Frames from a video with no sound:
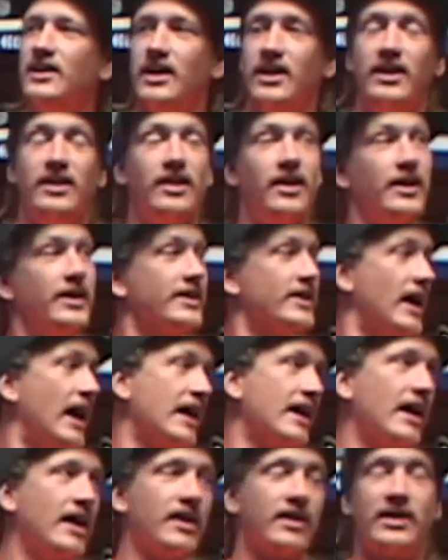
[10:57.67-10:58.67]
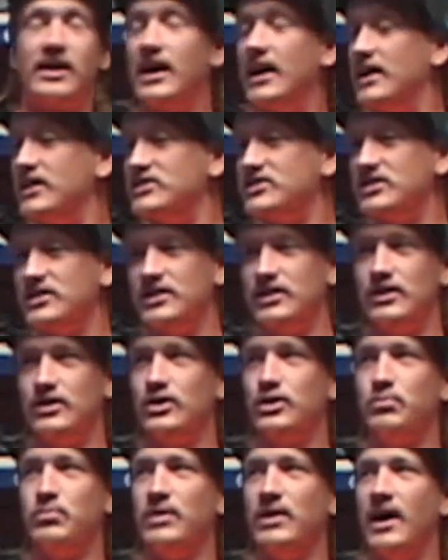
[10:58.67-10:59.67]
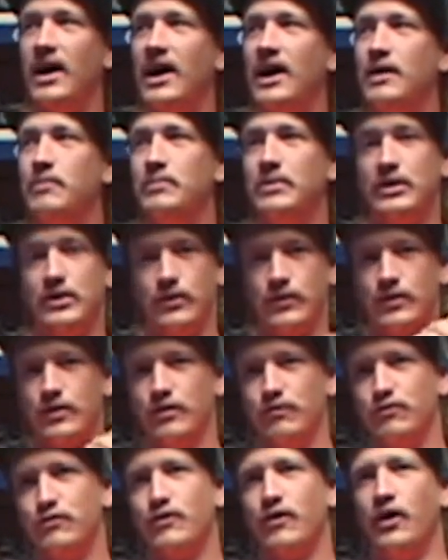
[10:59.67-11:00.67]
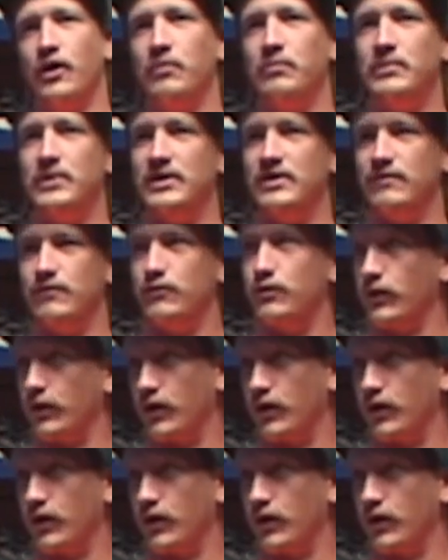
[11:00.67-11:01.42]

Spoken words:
And, like, I got to constantly look behind me or in front of me for